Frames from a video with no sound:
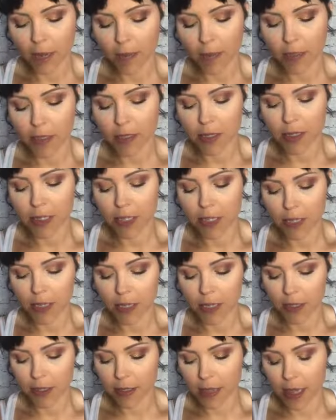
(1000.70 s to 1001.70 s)

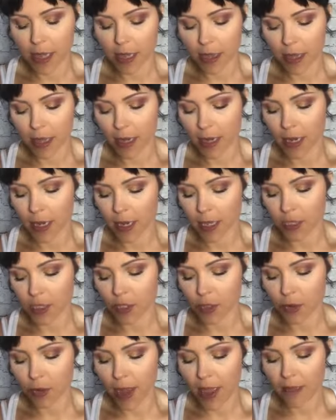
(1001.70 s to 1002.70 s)
Mysterious, and then
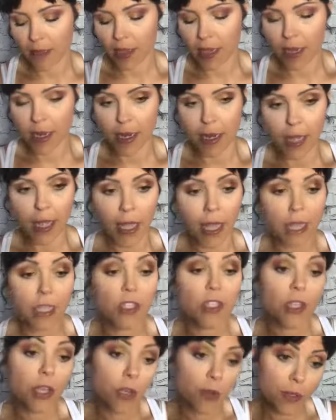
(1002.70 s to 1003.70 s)
Extravagant.
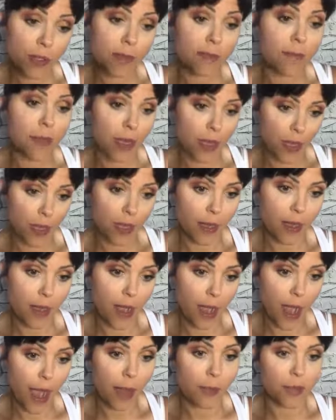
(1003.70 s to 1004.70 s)
Excuse me,
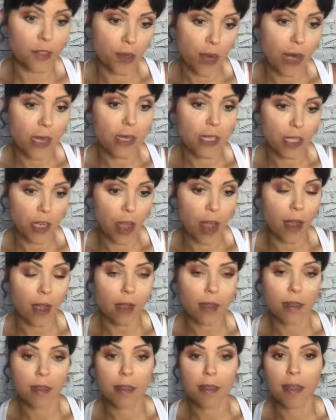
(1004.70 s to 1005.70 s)
I'm trying to talk.
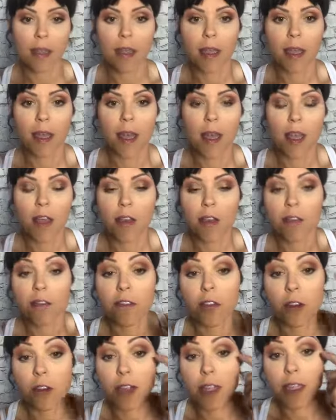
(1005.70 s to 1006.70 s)

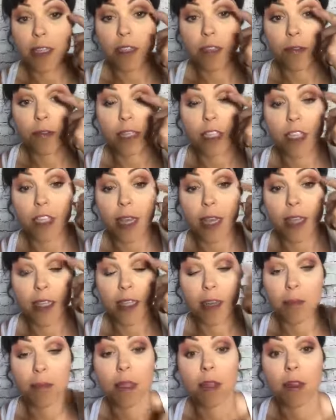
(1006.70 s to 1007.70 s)
For these 3 shades
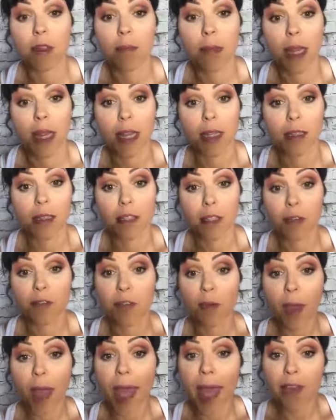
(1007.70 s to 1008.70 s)
up here on my lids. So if
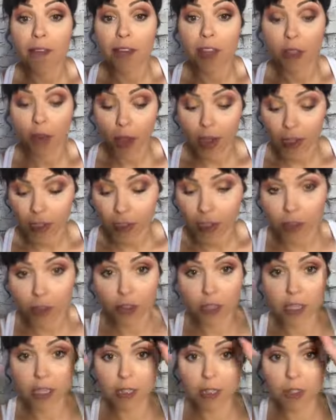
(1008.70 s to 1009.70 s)
you have any questions or
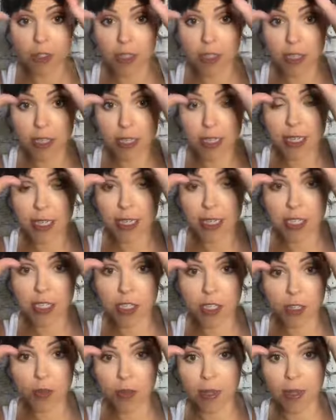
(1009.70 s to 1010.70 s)
interested in these,
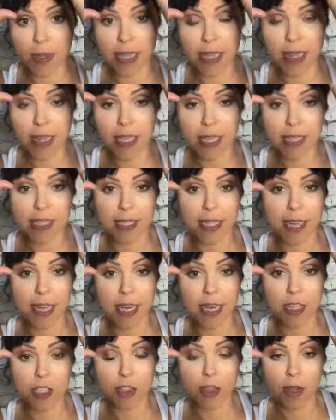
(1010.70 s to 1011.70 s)
you can get these in
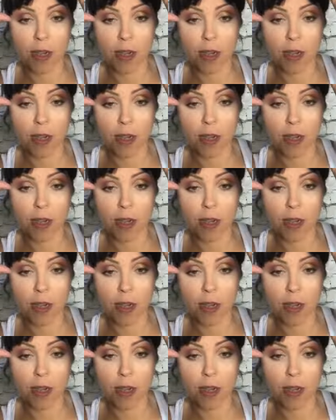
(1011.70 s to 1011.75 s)
a